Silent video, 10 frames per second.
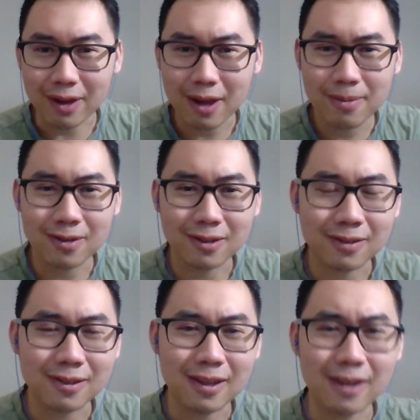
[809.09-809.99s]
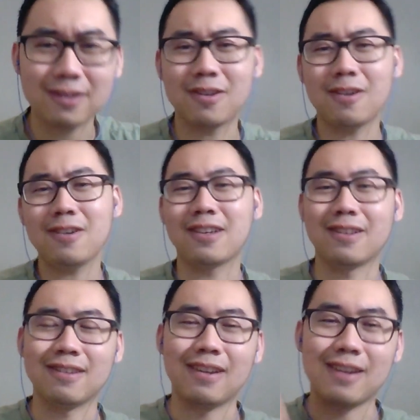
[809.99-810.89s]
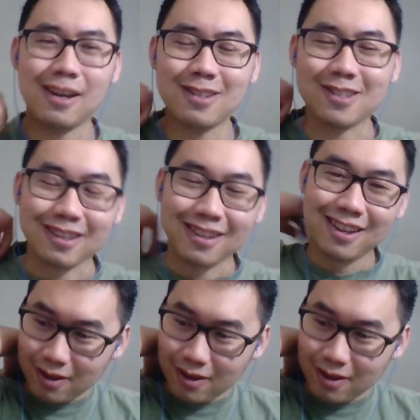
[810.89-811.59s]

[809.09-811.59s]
Himmel, Stark, and Eisen.